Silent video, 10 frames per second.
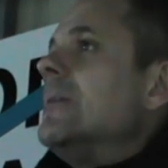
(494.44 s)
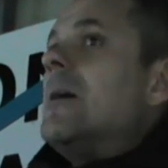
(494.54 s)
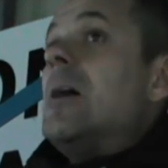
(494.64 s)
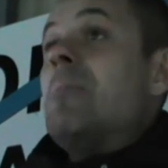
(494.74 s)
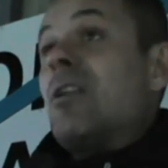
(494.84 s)

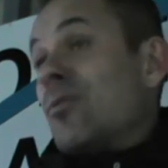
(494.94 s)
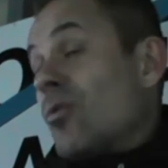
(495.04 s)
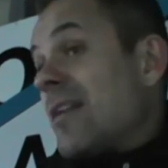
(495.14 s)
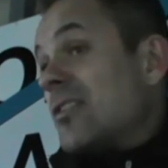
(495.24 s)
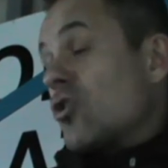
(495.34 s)
And I thought
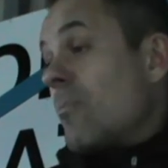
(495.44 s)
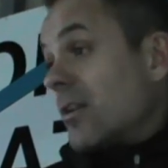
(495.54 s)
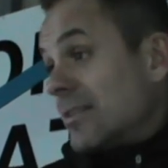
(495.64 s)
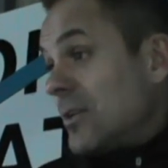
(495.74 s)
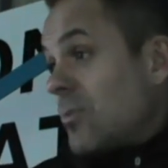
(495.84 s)
Fletcher come
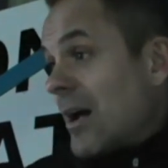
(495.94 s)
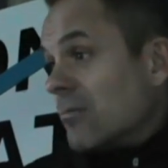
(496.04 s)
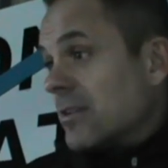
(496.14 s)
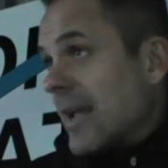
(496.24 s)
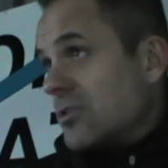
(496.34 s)
on and did well,
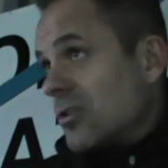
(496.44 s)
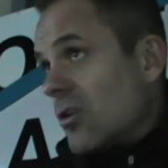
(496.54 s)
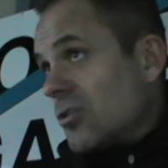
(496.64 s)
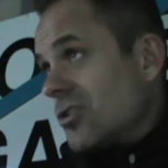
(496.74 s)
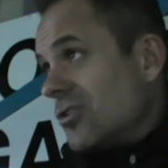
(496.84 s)
kept it
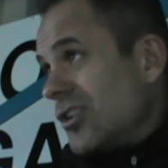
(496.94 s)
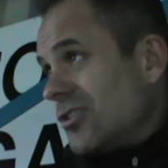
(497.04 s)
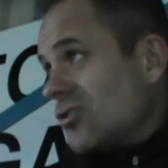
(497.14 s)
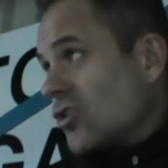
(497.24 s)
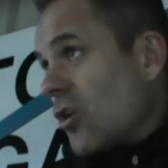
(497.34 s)
nice and neat
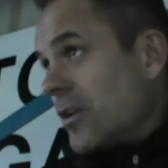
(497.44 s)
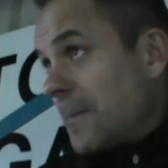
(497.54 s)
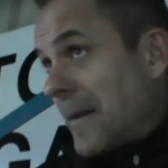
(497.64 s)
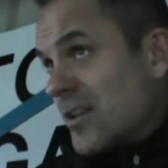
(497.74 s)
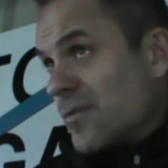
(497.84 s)
and tidy,
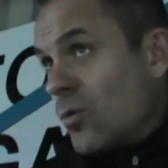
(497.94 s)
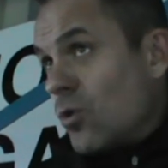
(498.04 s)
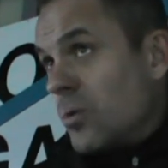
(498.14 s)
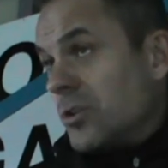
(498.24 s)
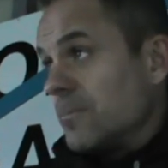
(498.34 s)
plays
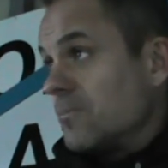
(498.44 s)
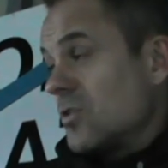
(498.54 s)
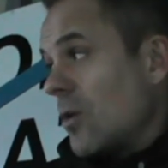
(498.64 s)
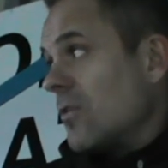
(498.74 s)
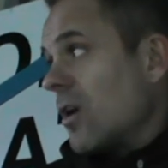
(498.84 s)
forward.
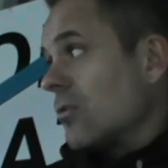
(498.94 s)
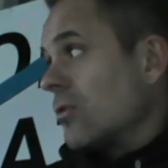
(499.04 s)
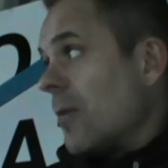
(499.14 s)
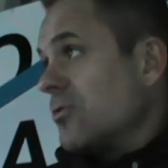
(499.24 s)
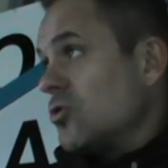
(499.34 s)
So we've got
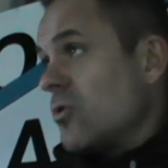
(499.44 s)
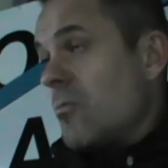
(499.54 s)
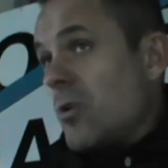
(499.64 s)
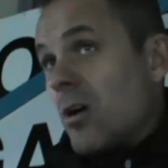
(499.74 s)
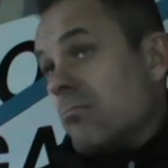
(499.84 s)
good options with
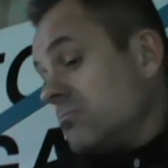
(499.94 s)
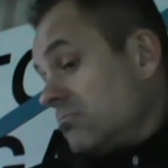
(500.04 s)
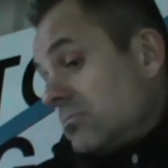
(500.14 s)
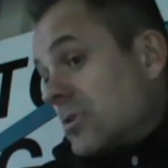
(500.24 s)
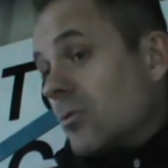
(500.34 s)
him. We've got
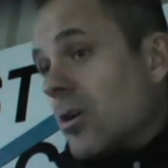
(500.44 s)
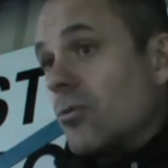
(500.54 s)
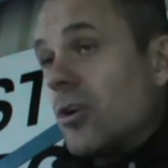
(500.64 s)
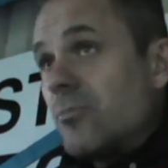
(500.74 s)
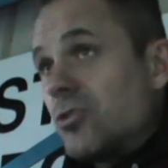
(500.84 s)

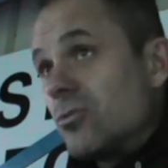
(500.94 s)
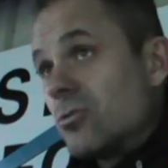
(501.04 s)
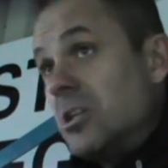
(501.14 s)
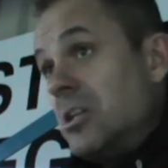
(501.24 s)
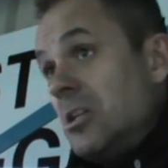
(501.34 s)
good options
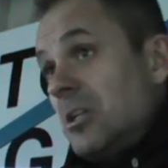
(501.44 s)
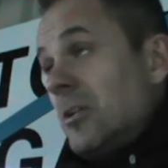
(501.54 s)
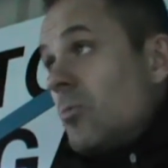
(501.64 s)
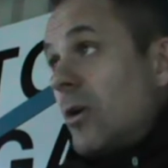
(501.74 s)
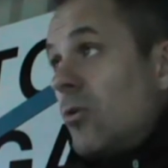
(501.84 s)

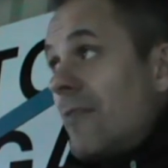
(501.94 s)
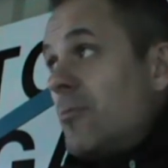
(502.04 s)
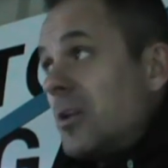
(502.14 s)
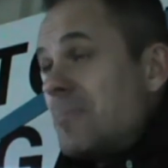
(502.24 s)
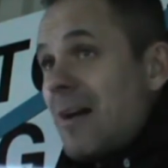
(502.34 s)
when
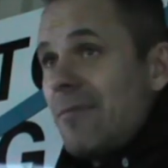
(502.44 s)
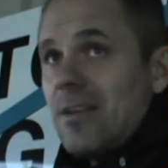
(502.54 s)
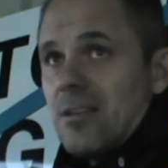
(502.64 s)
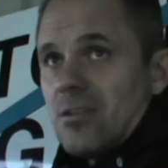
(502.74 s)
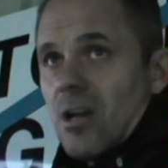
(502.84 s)
everybody's back
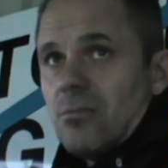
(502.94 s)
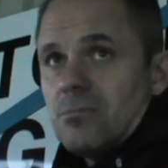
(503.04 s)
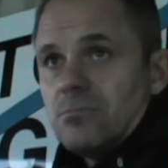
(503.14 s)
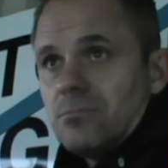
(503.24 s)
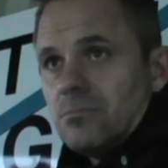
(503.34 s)
fit, so
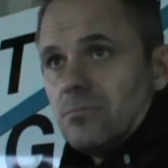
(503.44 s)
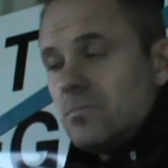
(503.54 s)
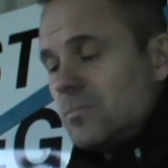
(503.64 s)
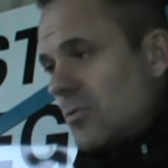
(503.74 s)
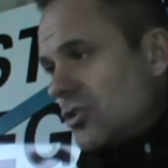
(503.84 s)

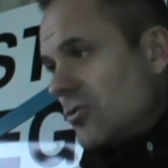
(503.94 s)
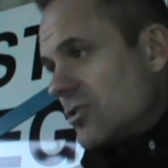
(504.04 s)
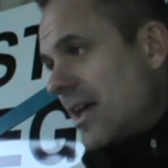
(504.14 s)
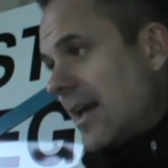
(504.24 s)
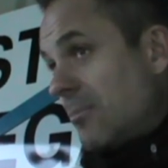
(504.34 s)
no issues
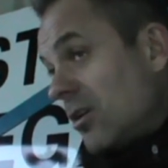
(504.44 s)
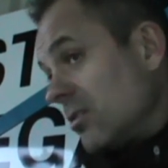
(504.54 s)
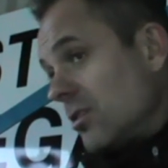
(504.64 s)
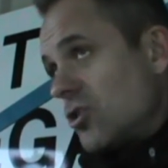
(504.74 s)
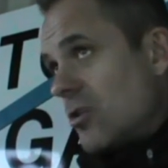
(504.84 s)
there,
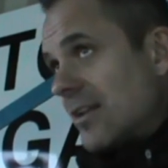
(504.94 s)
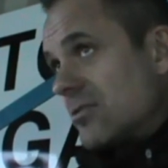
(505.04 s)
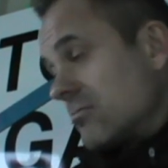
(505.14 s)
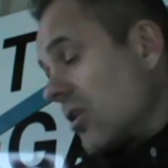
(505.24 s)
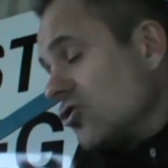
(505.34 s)
but the 2 lads
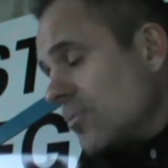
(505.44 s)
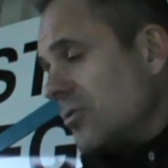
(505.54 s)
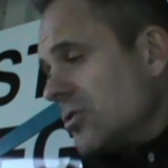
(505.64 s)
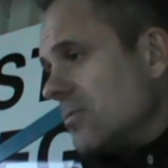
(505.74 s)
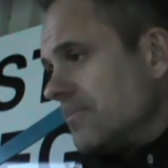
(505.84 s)
contributed.